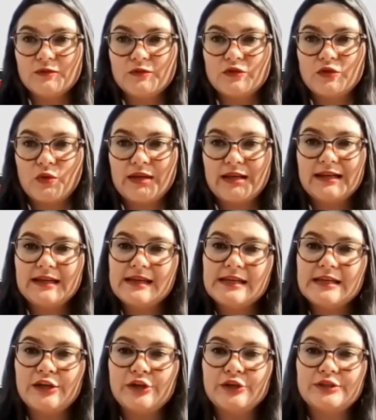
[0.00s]
So we click
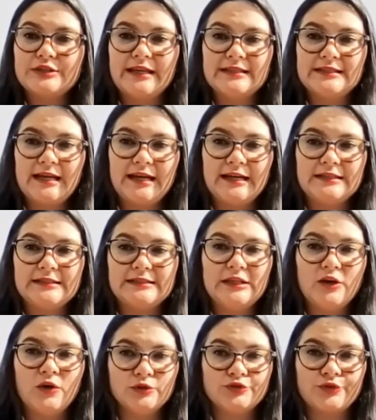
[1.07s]
in here, test item,
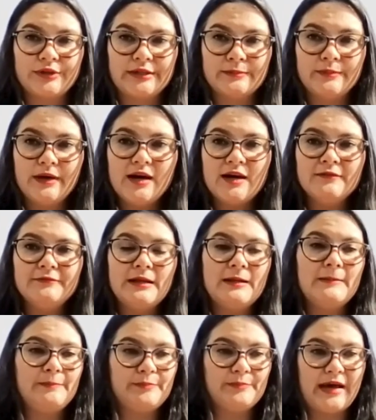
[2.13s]
hold trade above,
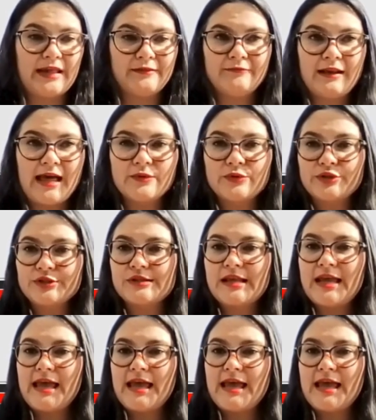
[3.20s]
bad flowers.